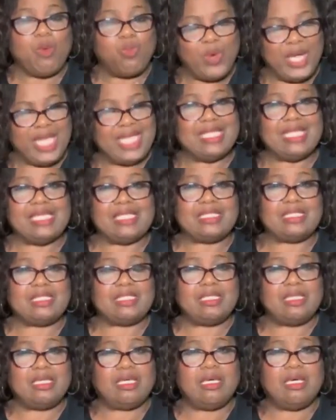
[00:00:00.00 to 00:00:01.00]
my
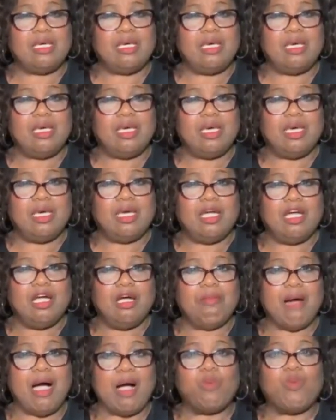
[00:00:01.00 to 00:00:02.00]
witness,
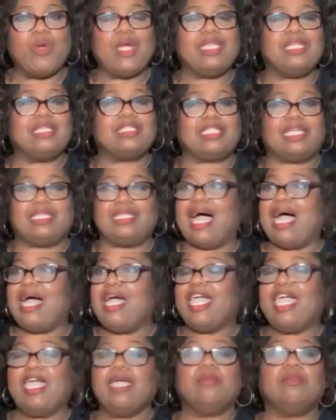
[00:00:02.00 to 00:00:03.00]
my witness
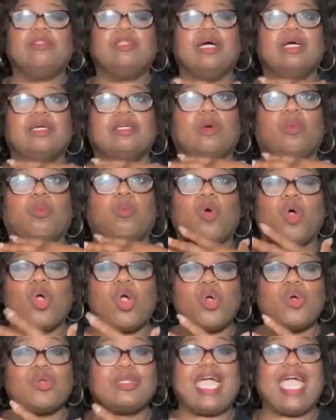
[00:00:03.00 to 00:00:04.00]
in, in
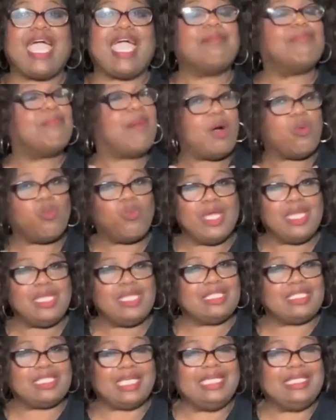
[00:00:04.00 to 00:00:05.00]
word and my
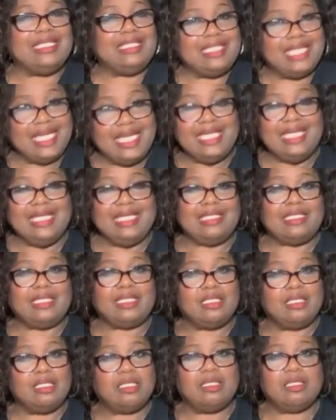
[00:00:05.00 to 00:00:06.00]
witness in
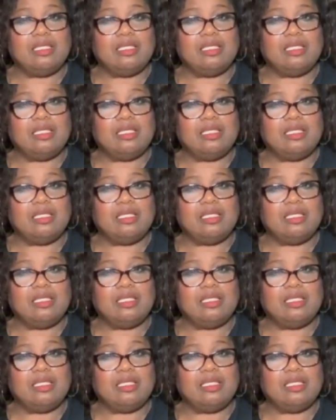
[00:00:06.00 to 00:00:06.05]
deed.